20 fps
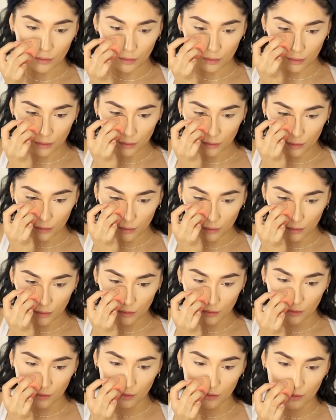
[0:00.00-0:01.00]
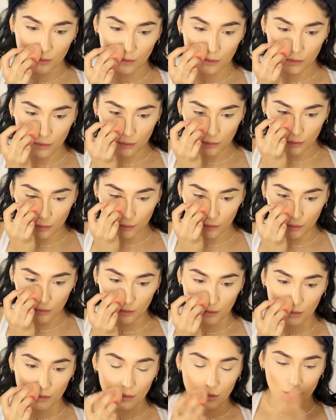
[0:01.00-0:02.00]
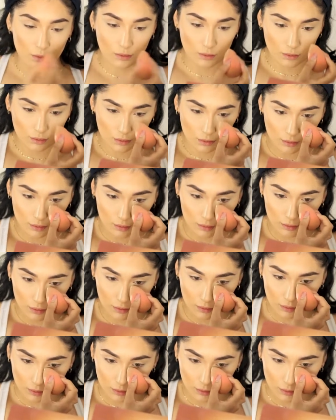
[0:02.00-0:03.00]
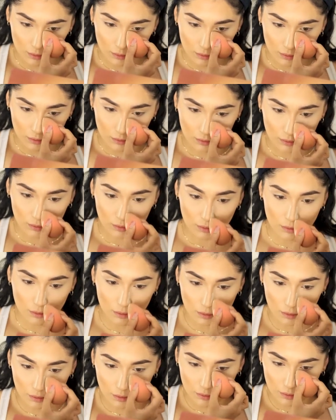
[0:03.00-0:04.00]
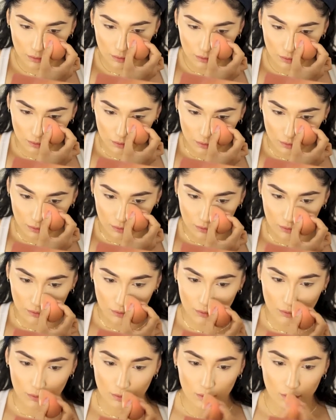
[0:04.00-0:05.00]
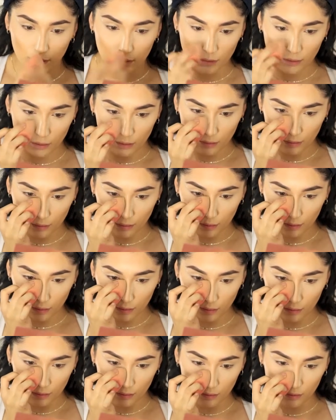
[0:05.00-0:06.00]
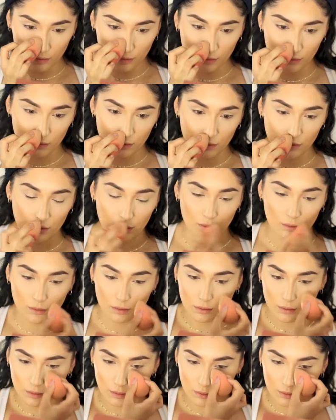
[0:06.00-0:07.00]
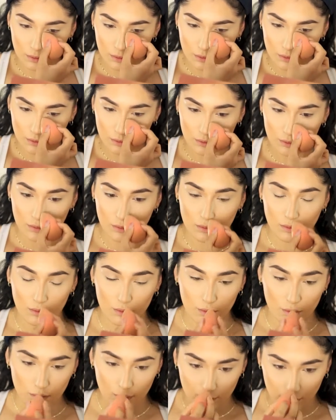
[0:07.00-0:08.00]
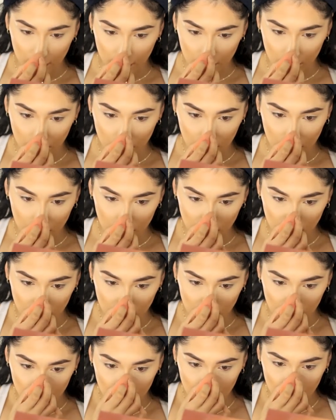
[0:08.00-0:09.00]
And then I'll just set the rest of my face. I want it to be all matte, so I'm not going to use the highlight.